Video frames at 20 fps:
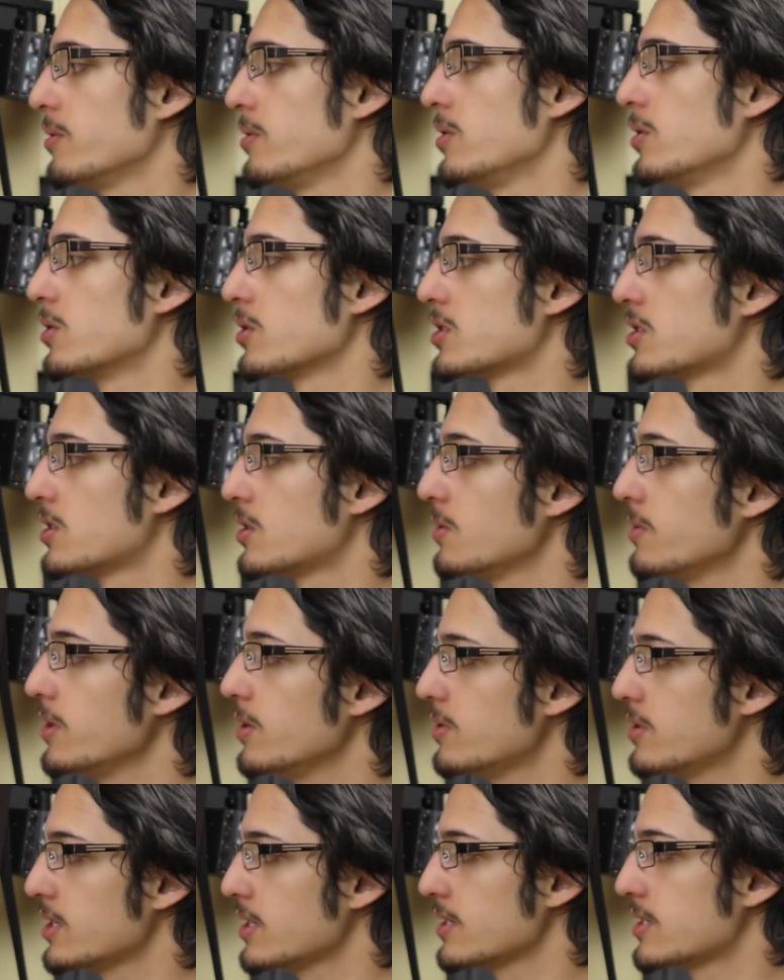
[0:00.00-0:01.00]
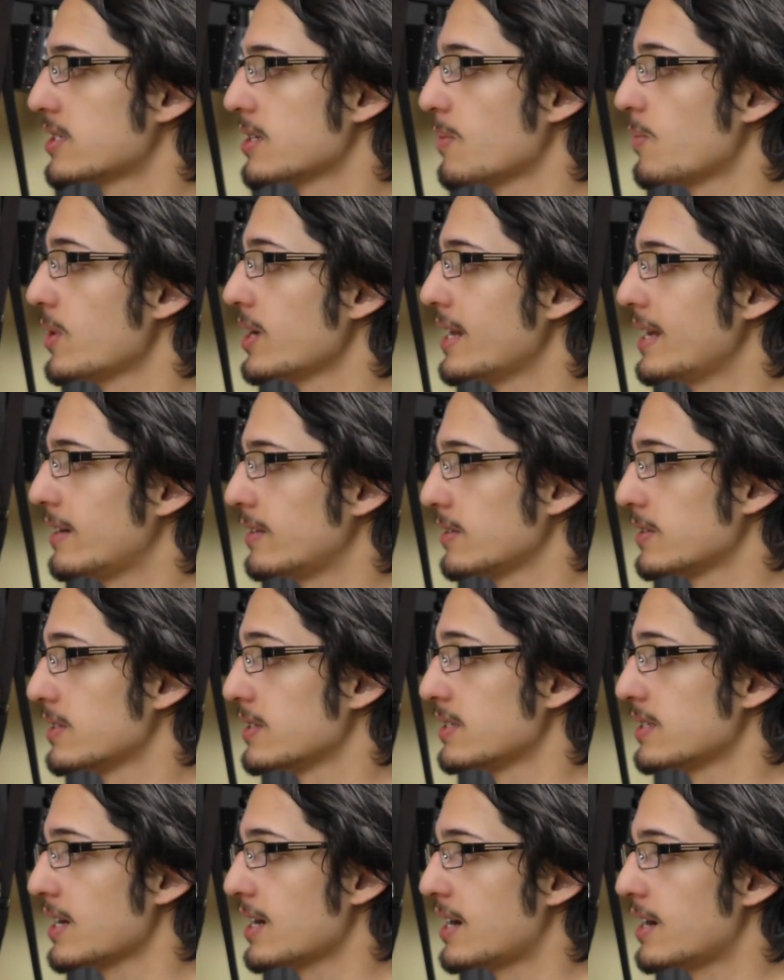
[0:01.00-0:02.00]
You're still using someone
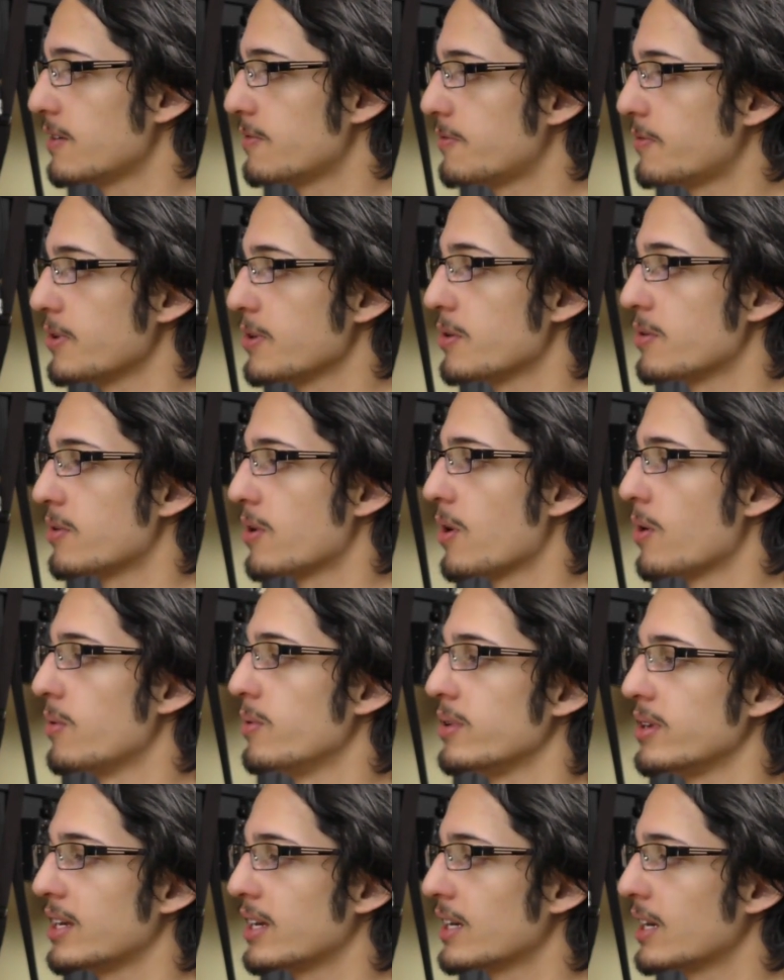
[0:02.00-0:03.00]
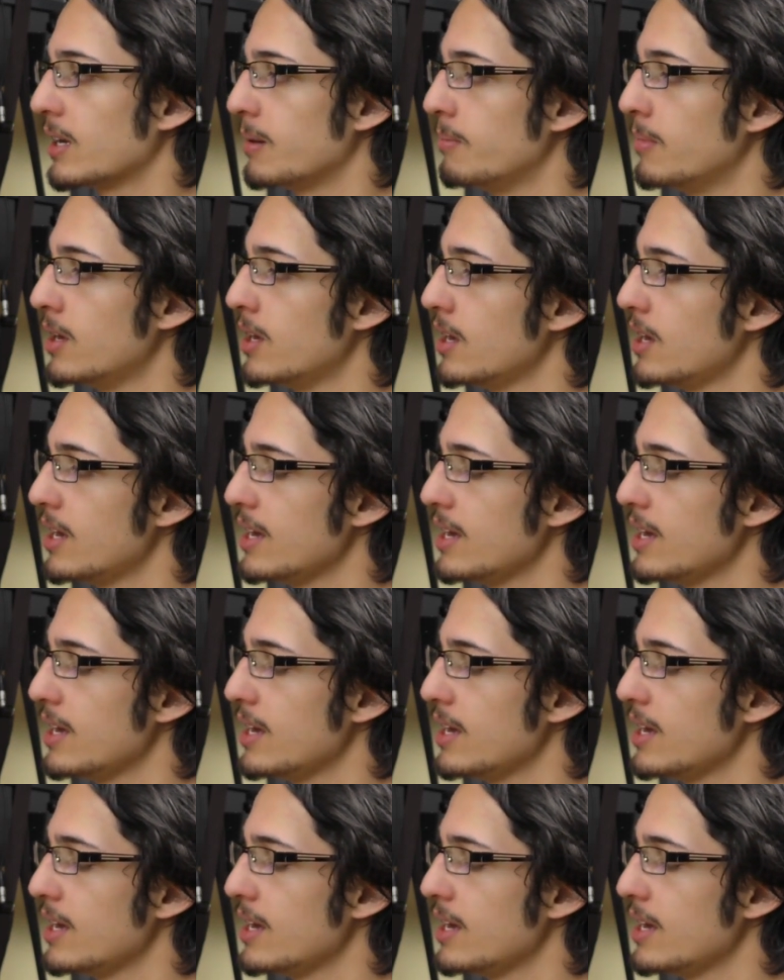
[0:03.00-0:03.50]
else's art for your own game.